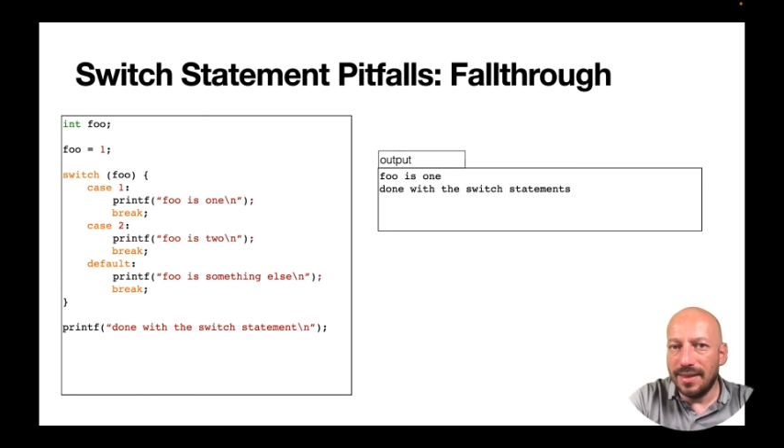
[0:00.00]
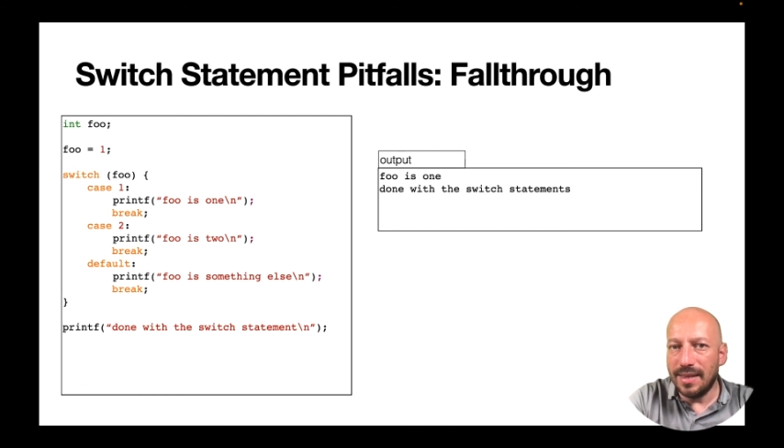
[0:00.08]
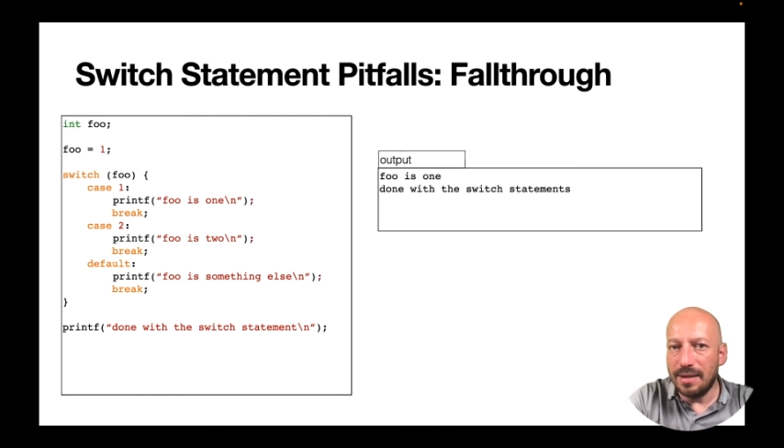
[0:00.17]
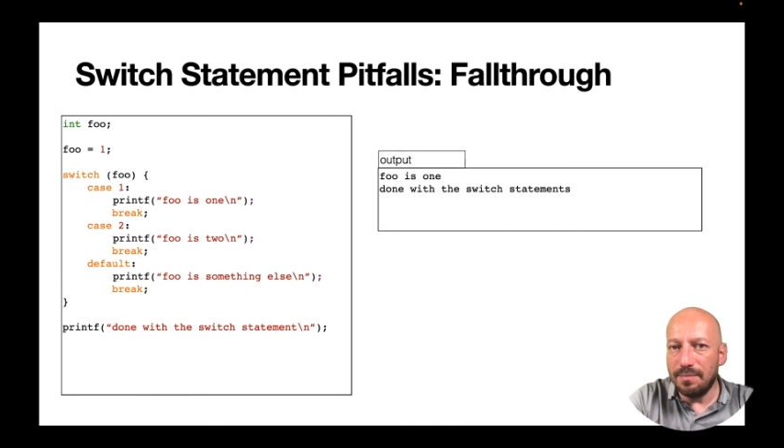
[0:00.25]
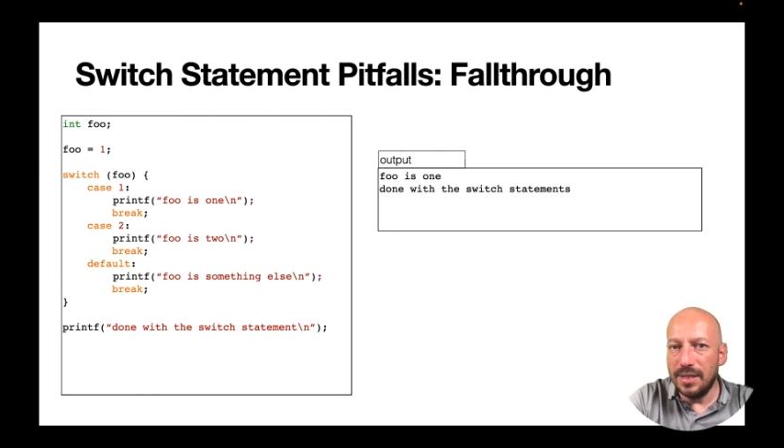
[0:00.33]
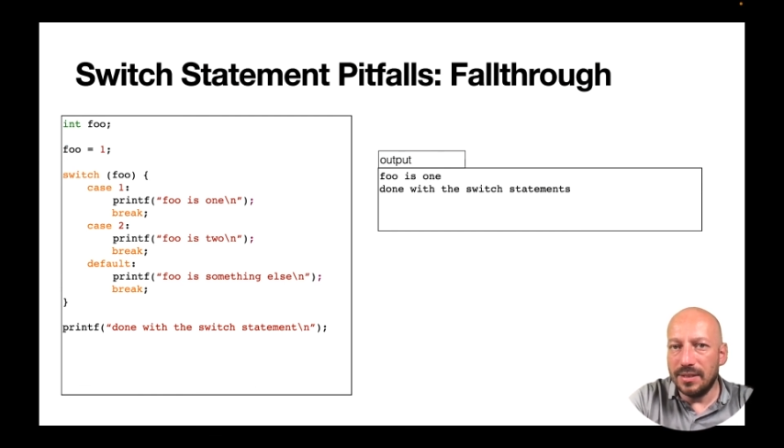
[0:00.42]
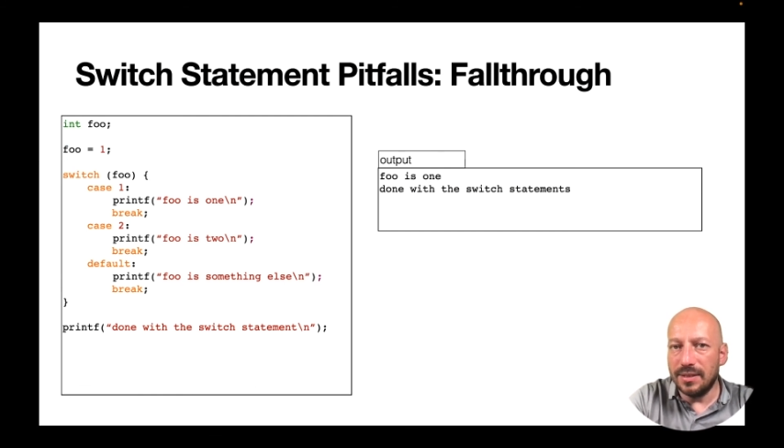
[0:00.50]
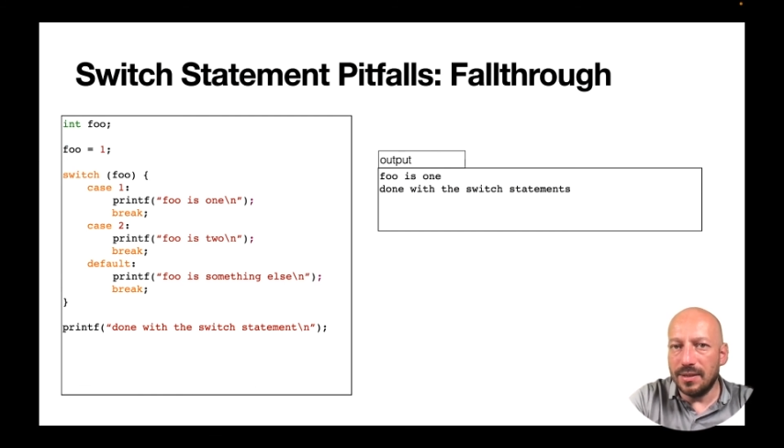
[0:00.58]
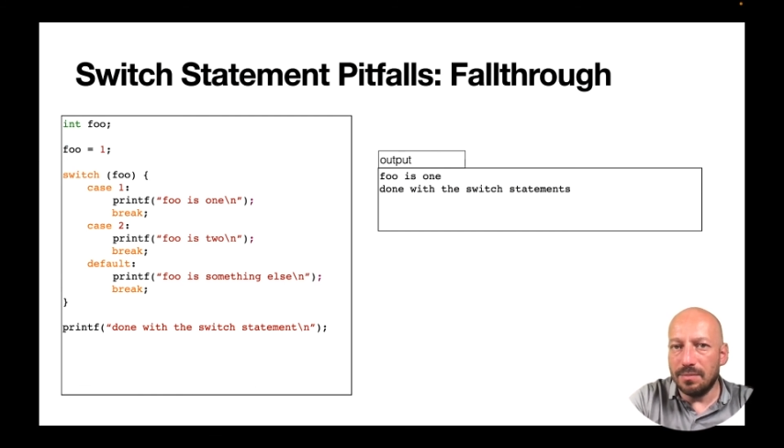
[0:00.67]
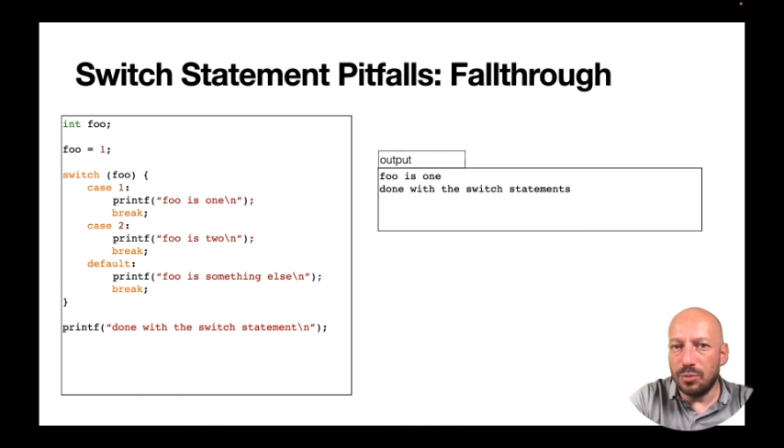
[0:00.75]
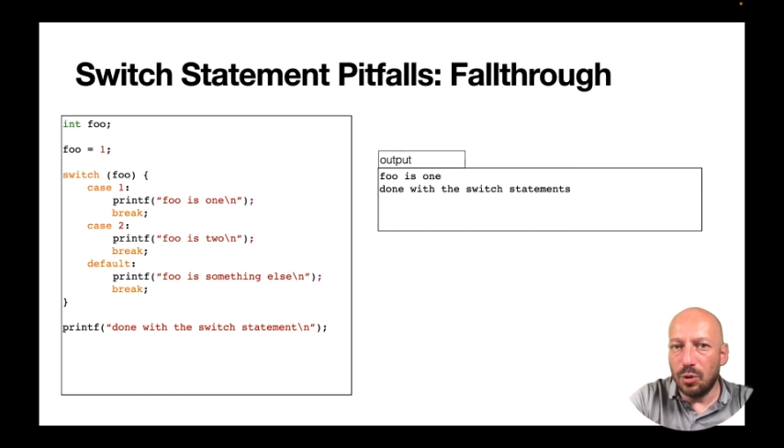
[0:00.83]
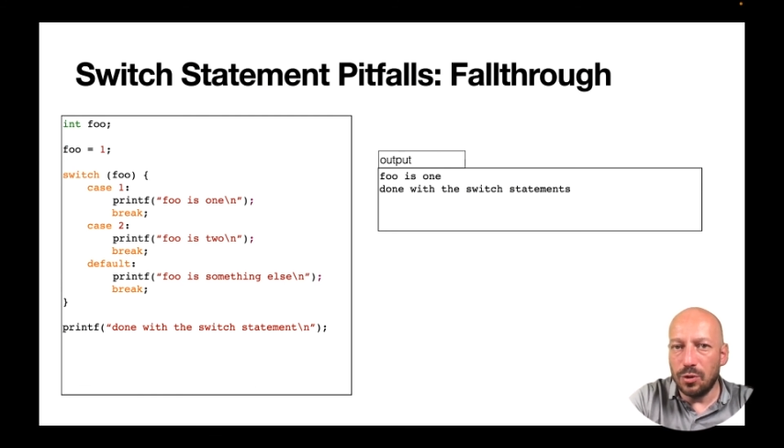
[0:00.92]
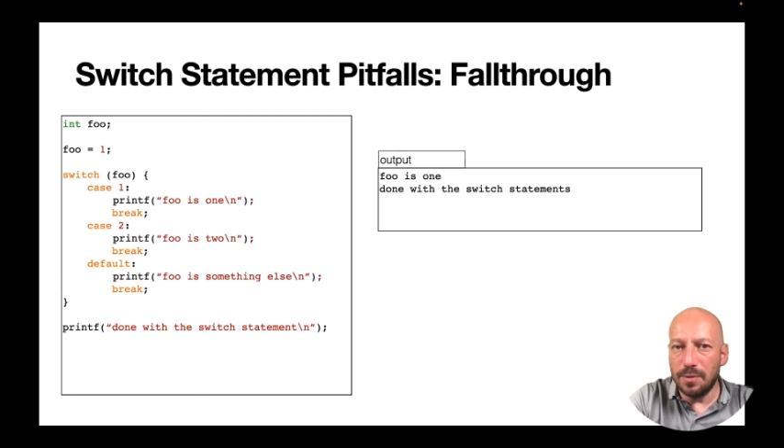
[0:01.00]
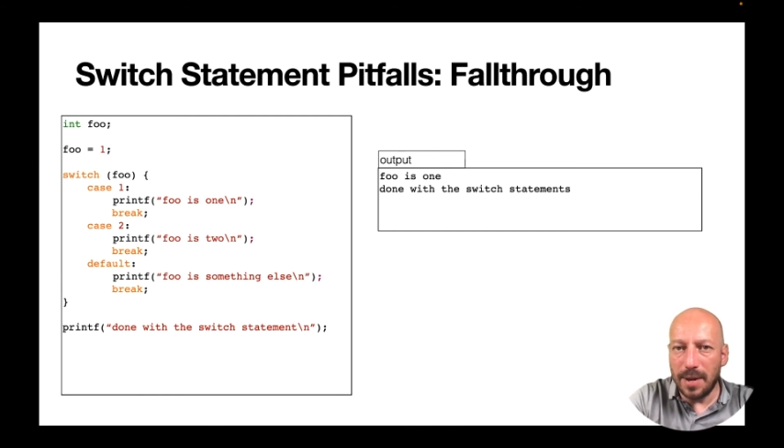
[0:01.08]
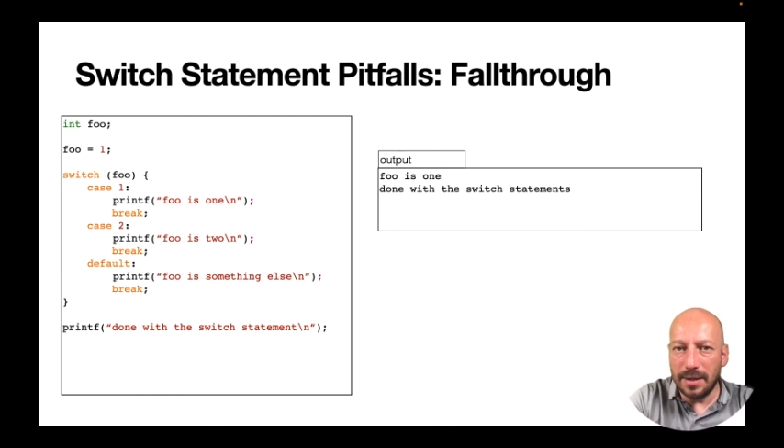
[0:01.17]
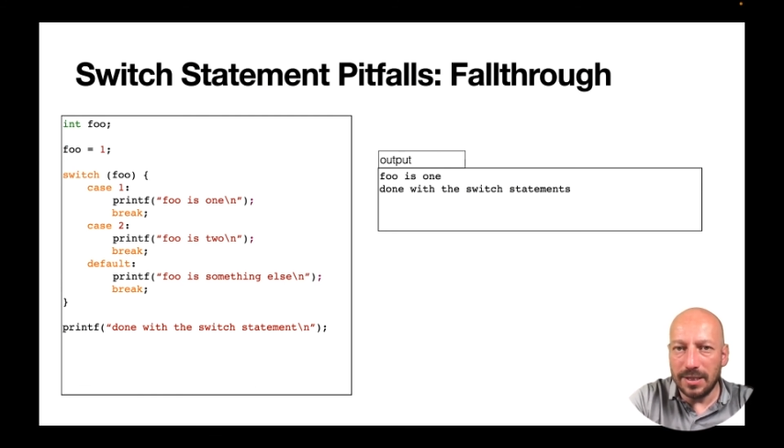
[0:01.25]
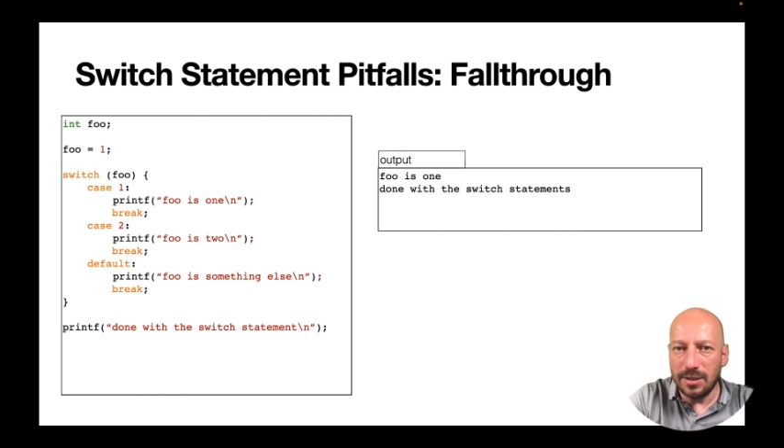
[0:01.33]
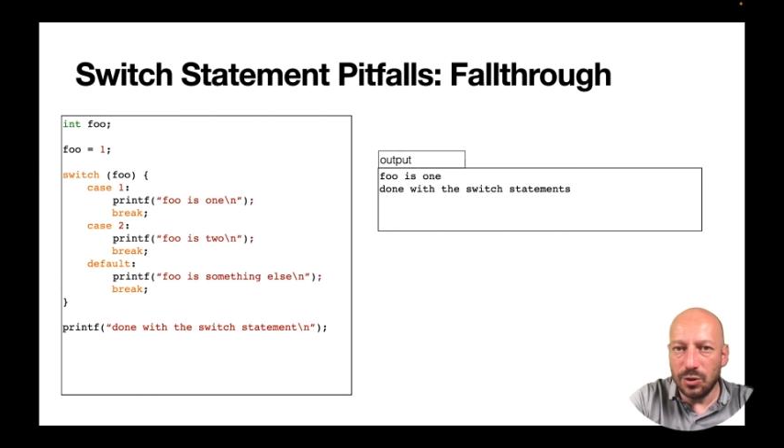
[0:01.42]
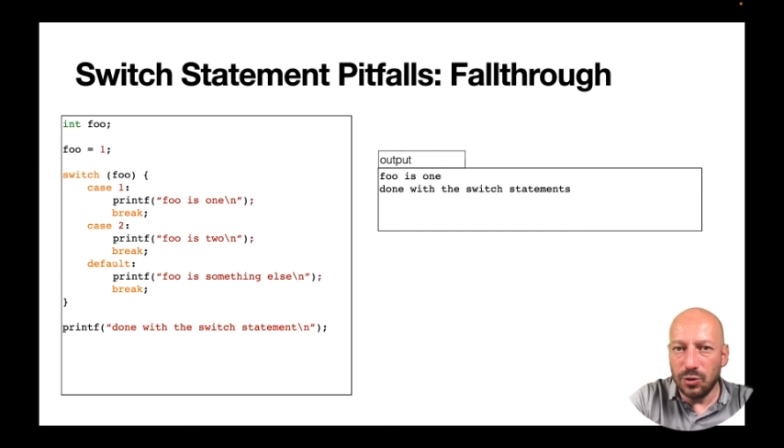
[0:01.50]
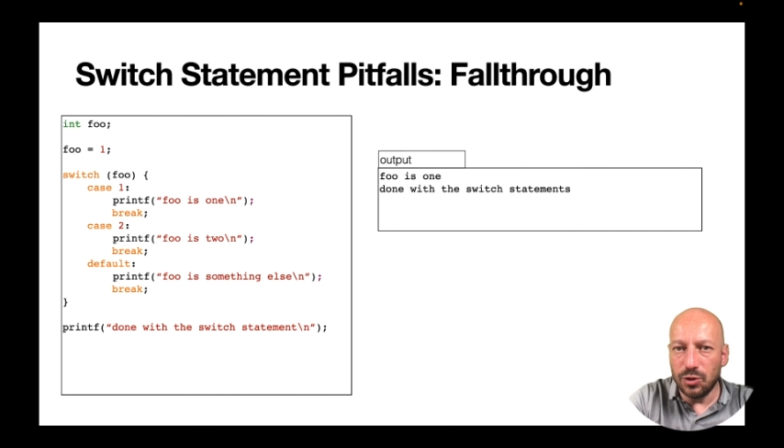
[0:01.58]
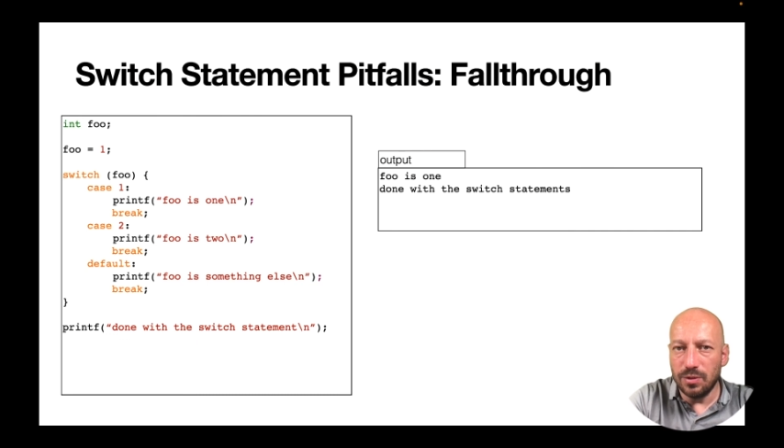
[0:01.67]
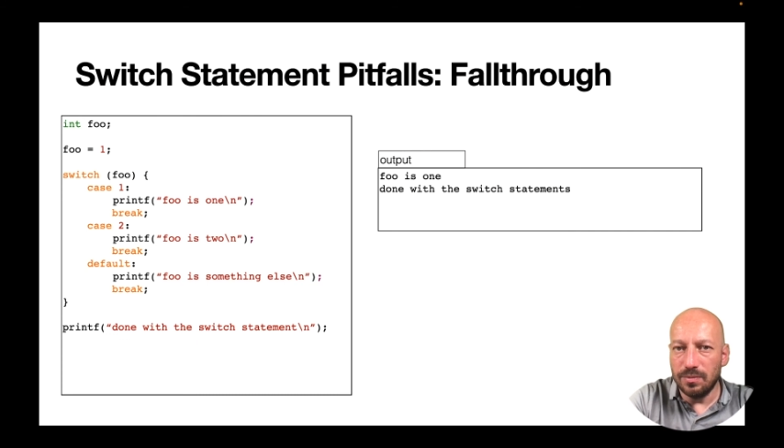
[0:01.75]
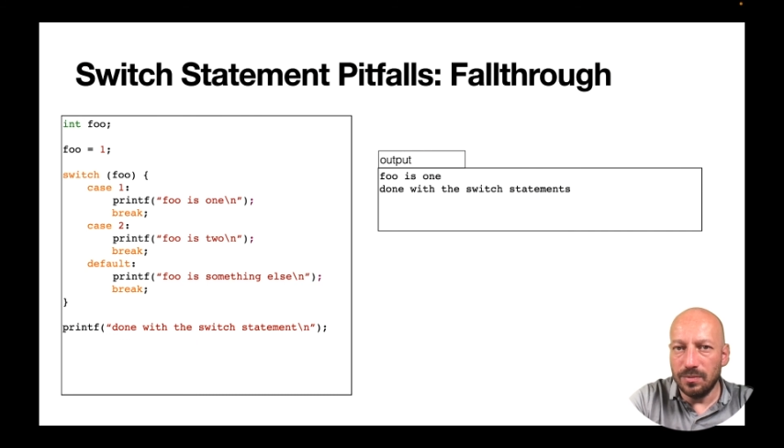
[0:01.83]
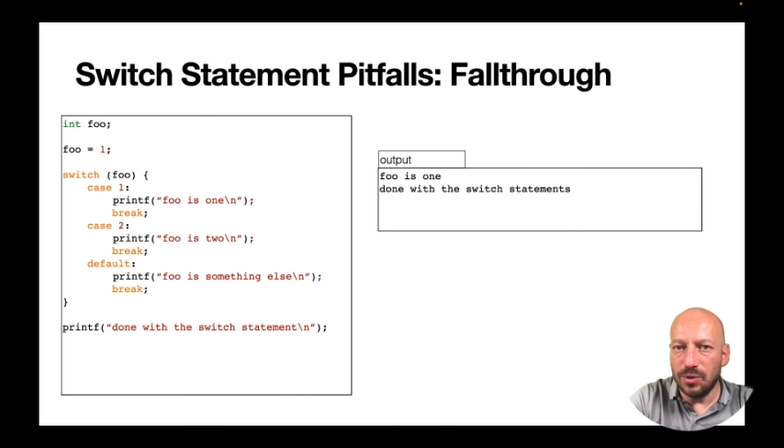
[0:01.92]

That means the program execution